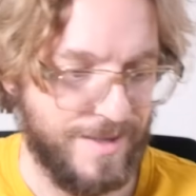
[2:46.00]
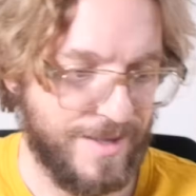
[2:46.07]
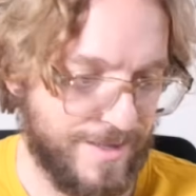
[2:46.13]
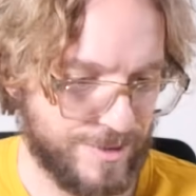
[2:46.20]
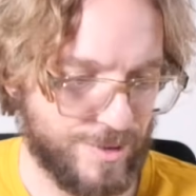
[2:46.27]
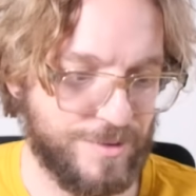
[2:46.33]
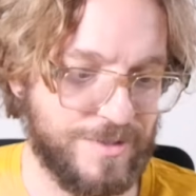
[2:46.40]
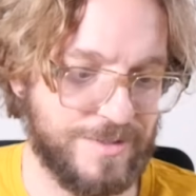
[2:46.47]

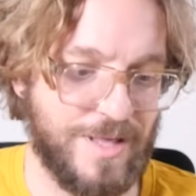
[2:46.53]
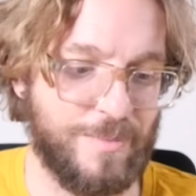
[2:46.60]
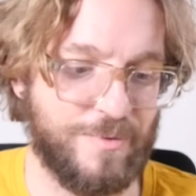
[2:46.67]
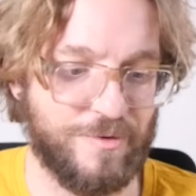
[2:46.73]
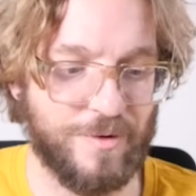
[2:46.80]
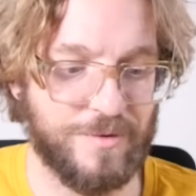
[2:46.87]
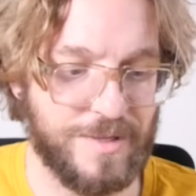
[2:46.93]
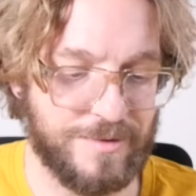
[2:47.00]
So this is the
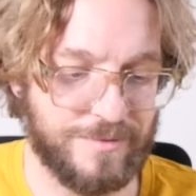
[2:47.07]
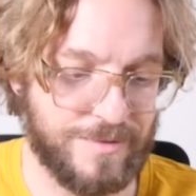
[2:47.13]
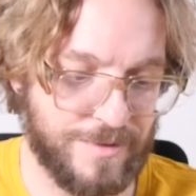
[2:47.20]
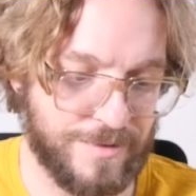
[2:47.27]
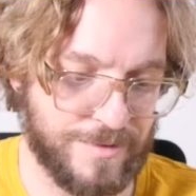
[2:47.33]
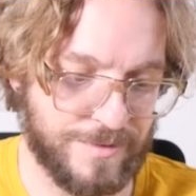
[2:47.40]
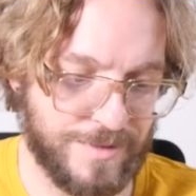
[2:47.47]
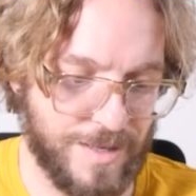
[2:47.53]

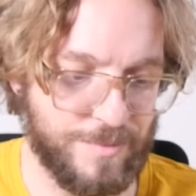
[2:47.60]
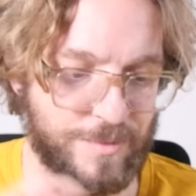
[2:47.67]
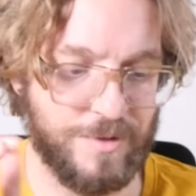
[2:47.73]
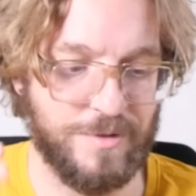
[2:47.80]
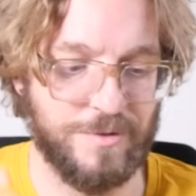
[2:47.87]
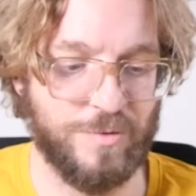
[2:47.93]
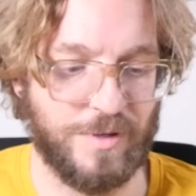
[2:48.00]
hyperfocal table.